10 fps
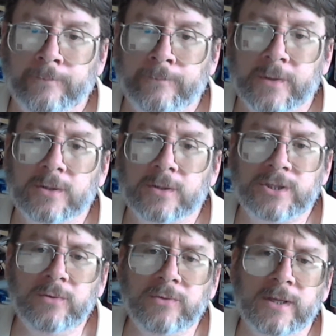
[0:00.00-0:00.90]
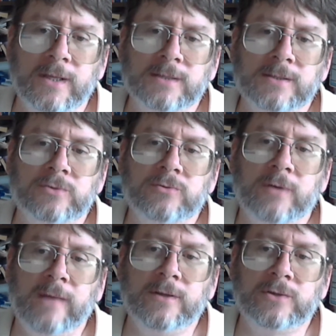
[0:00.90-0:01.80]
There are two things that are
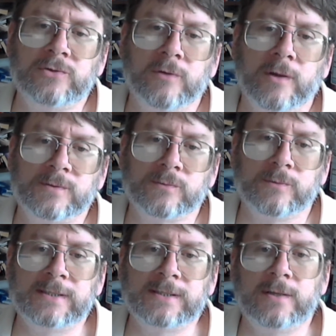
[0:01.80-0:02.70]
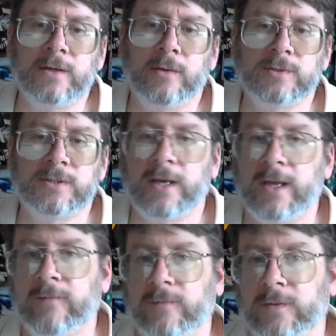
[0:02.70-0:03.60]
driving Trump's recent
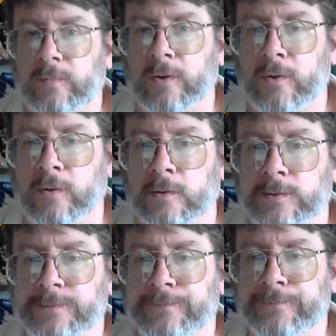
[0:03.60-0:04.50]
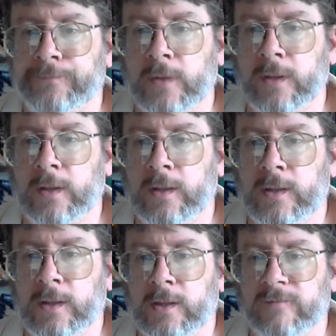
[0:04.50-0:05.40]
nosedive in the polls.
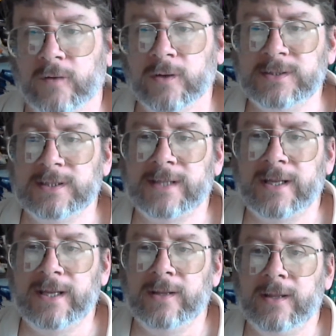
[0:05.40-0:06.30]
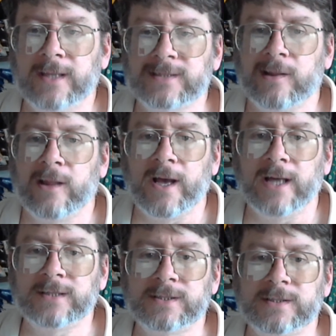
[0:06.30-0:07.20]
The first is that he has
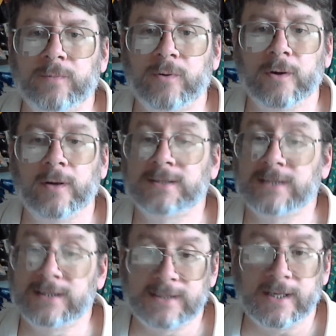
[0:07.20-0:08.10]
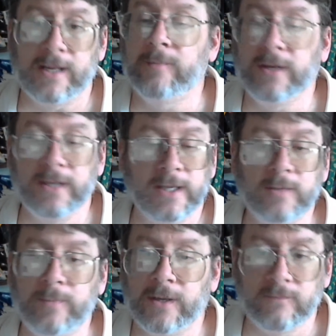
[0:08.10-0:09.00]
lost support, as I say, among
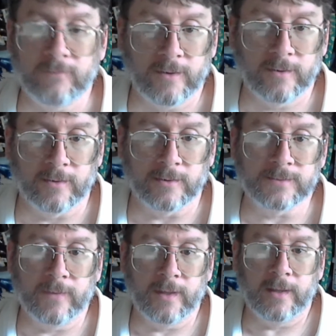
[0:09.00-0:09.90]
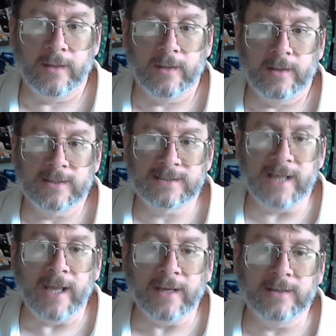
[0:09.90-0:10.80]
independent voters. The
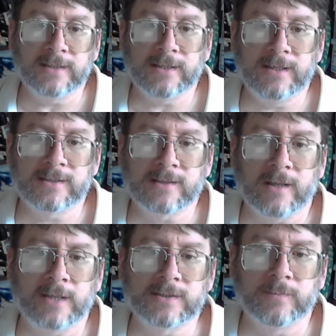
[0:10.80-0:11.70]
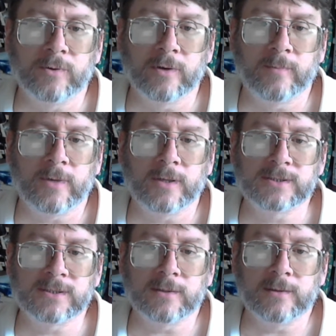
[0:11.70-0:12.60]
second is that he has lost support
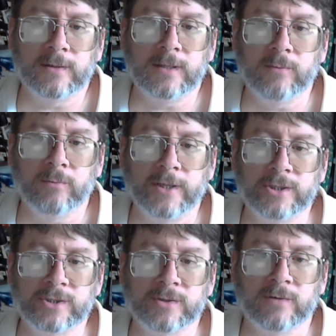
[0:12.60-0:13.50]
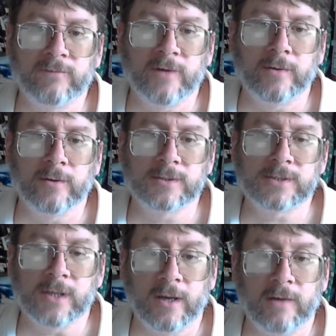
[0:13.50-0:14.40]
amongst the registered
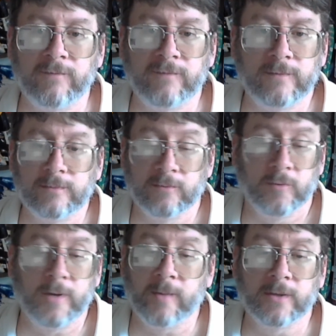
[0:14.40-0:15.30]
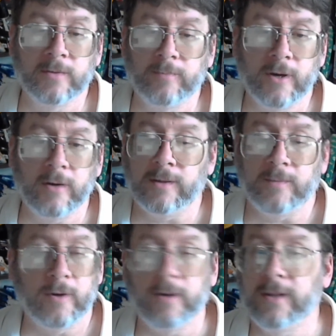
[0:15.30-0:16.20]
voters of the Republican Party, the
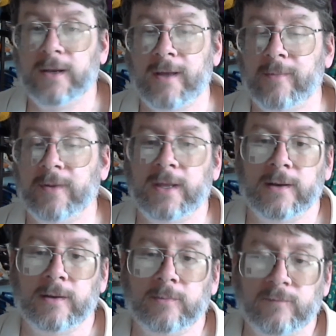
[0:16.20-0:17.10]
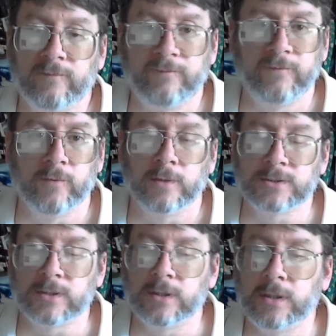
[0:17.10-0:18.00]
party that nominated him,
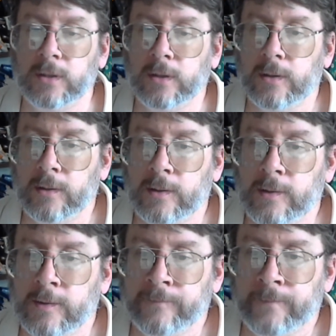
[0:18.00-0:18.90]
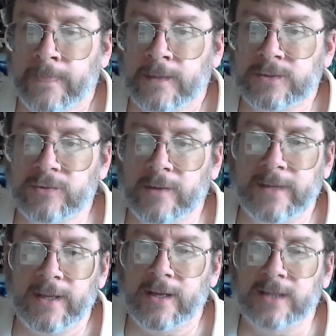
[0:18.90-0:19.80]
foolishly. Trump
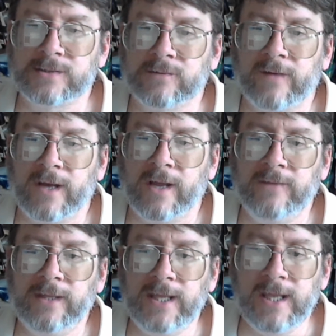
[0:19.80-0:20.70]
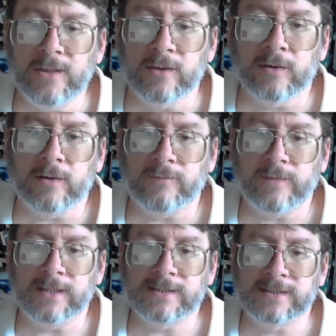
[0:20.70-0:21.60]
cannot survive either of
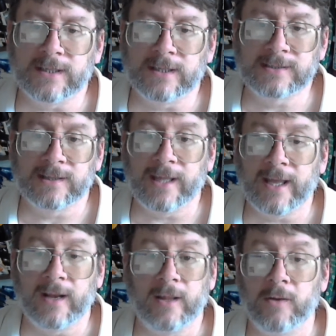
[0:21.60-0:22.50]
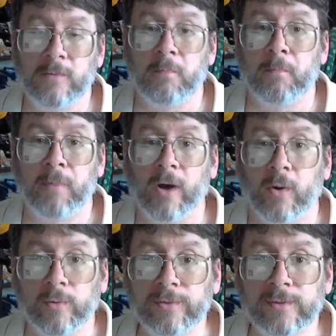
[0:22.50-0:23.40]
these things, let alone
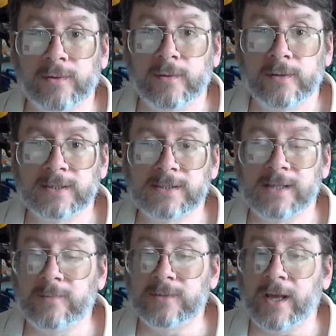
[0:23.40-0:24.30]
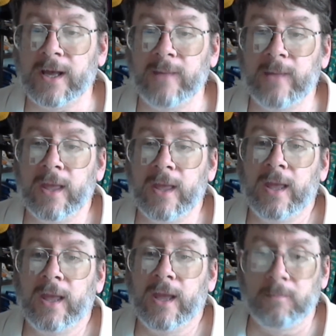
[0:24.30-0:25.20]
both, at the same time,
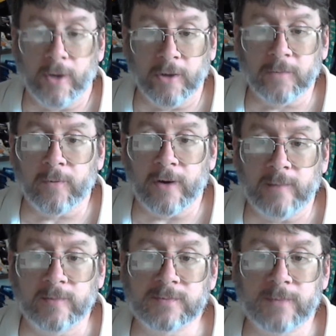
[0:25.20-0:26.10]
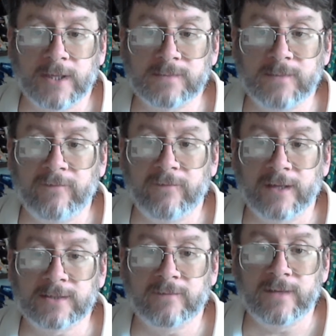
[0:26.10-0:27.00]
and both problems must be
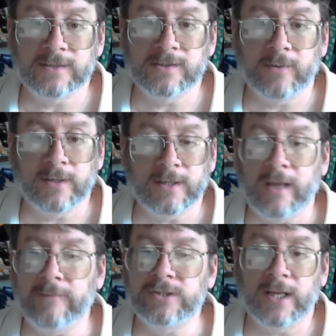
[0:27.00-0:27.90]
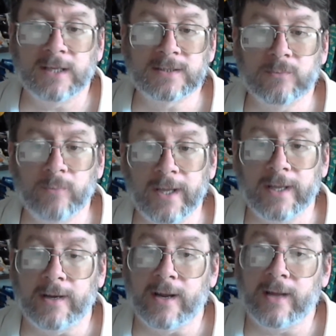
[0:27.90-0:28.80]
fixed if he is going to have a chance to
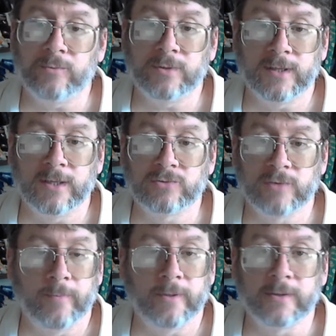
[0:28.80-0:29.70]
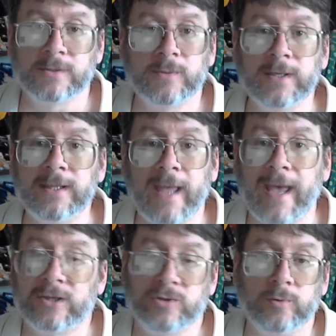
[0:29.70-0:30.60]
win. And I would think Trumplicans would
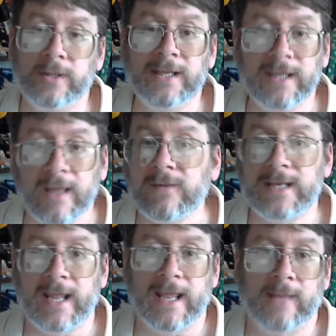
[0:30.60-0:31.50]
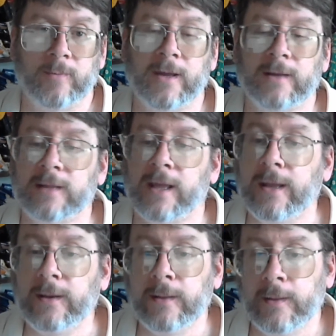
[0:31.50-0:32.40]
actually give a damn about
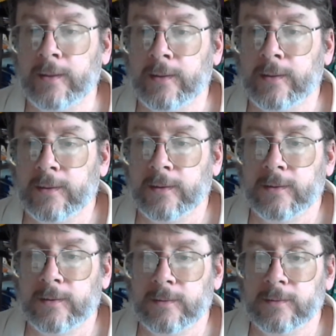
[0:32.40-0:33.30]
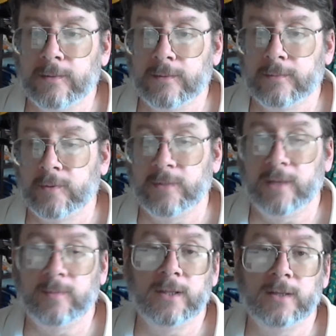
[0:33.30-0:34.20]
that. But
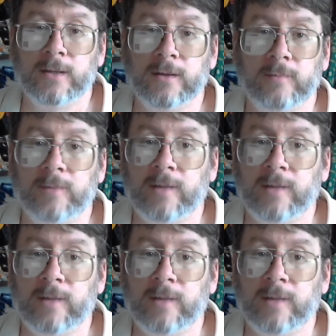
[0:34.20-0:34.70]
maybe they don't.